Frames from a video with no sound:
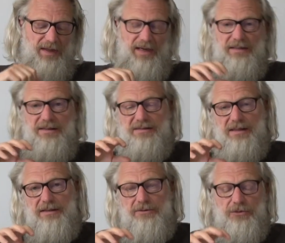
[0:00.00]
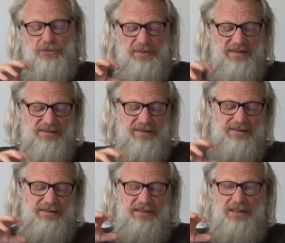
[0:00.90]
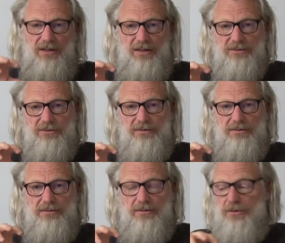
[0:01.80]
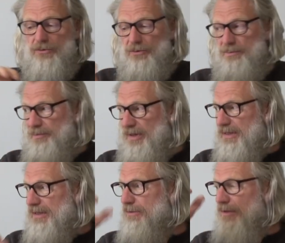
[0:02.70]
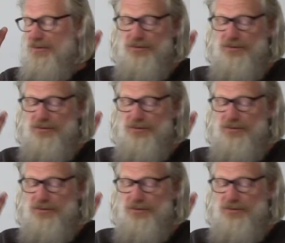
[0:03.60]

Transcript: I decided to translate the article or the paragraph